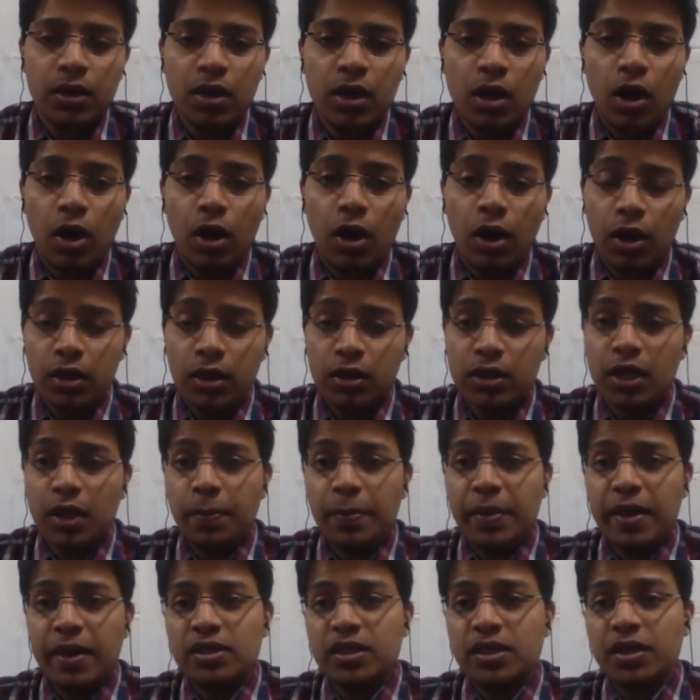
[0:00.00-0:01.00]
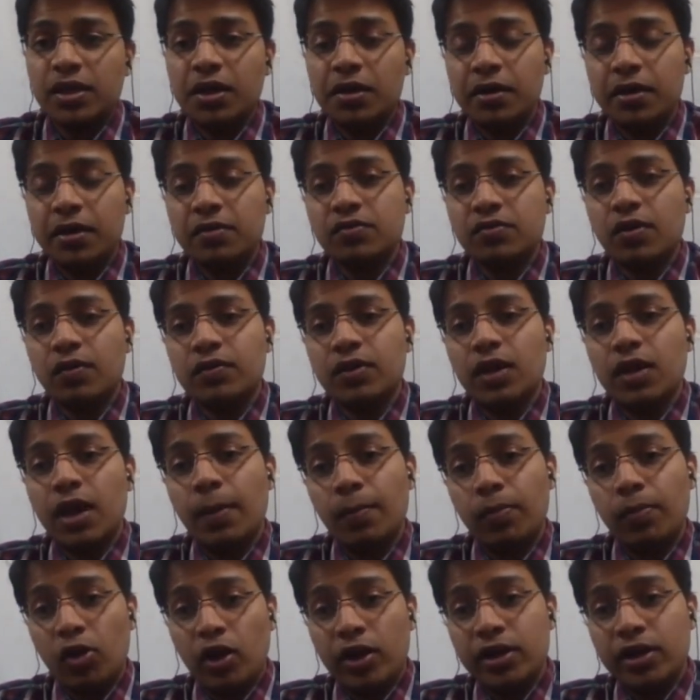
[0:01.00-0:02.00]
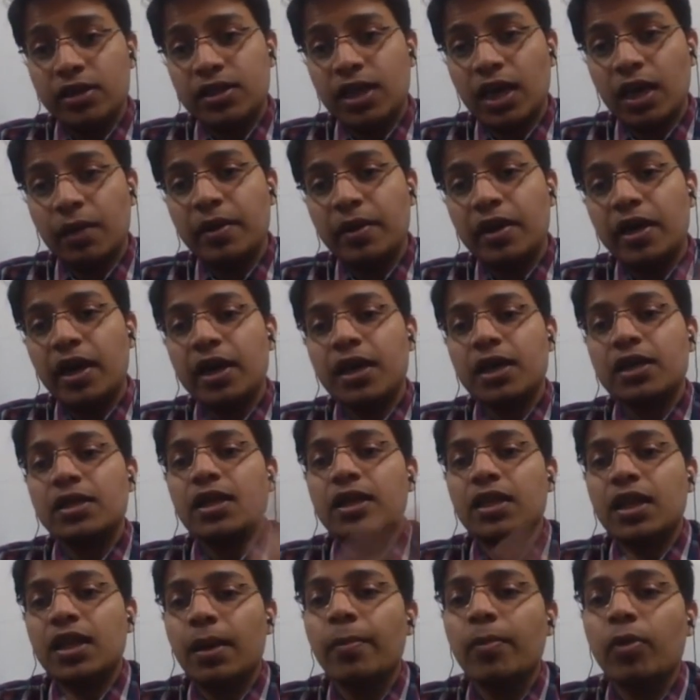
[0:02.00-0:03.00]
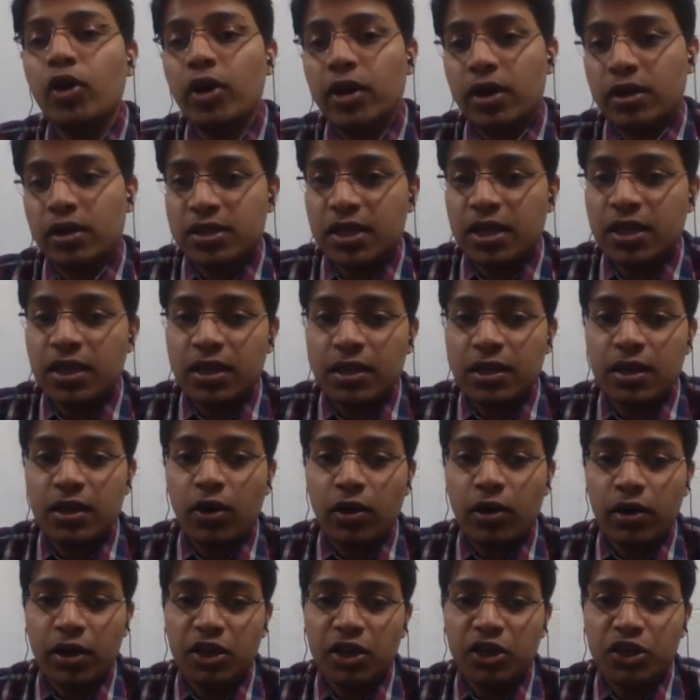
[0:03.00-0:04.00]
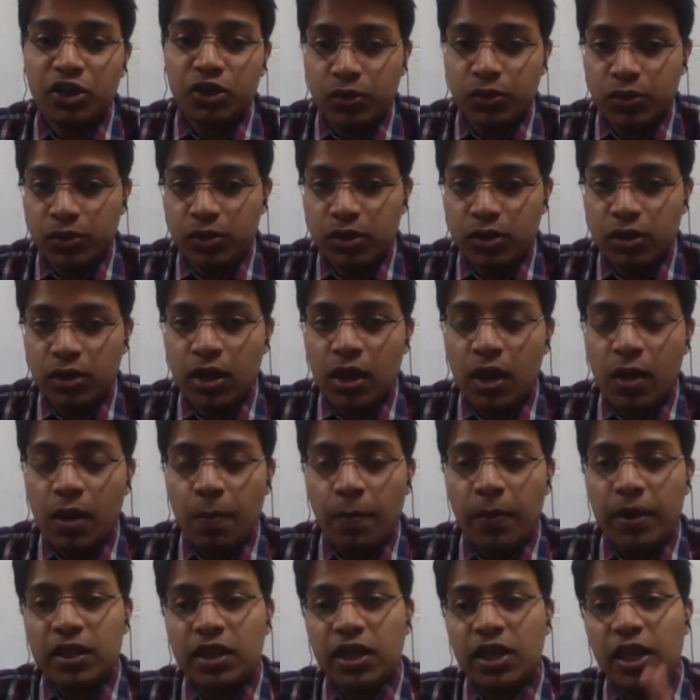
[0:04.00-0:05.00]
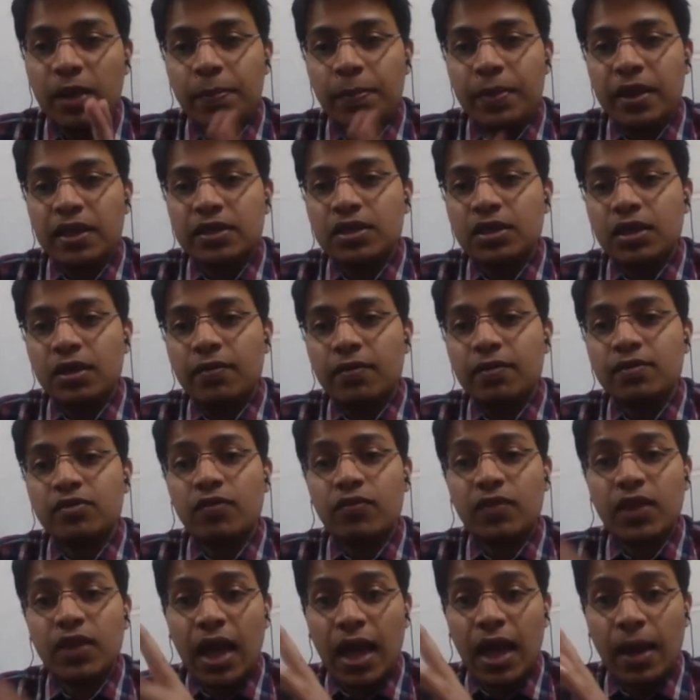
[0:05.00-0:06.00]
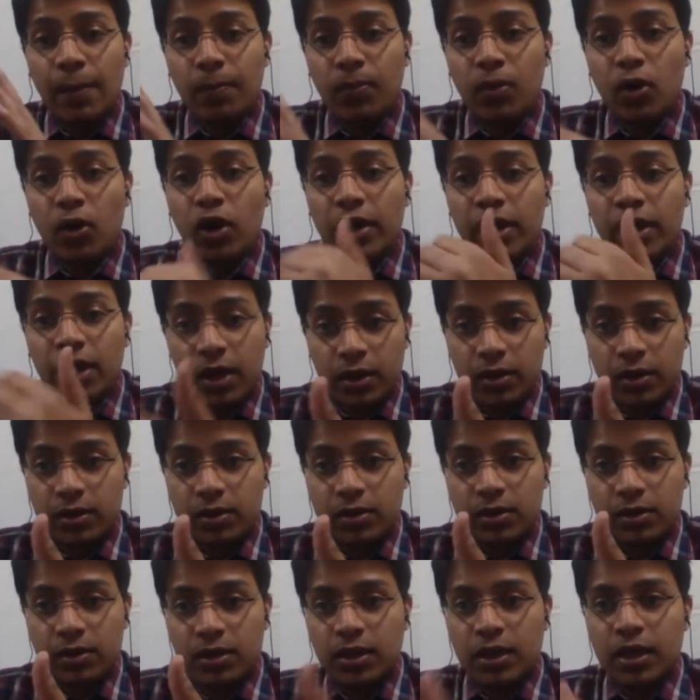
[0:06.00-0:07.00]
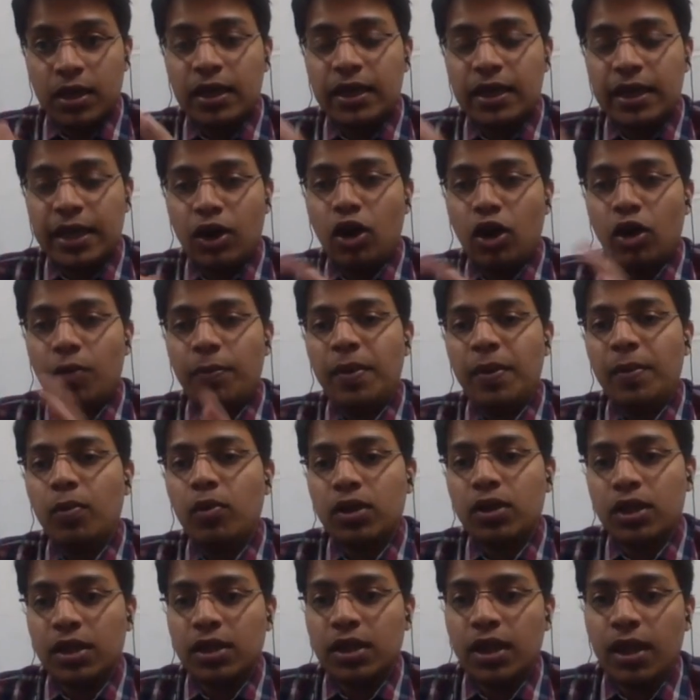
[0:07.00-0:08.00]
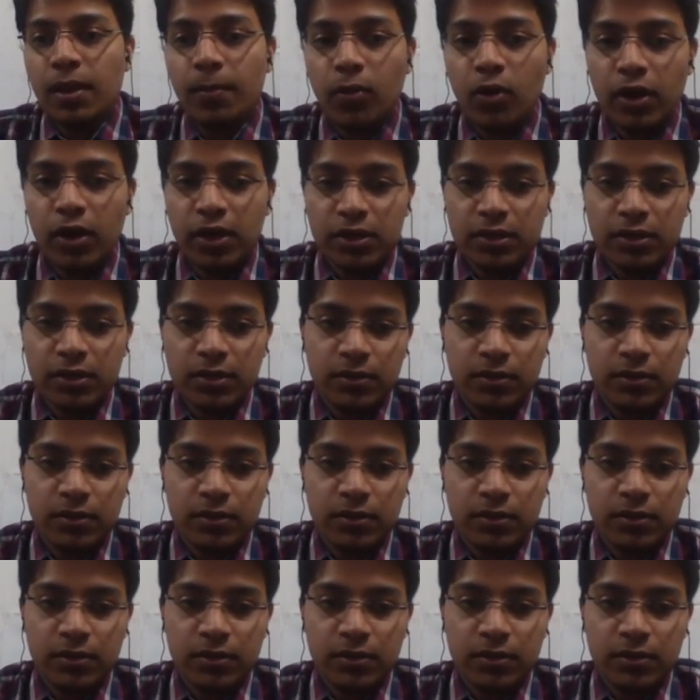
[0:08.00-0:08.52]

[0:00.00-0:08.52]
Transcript: or the representatives of the employees can be greater than the employer, then not an issue. But the representatives of the employer cannot be more than the employees.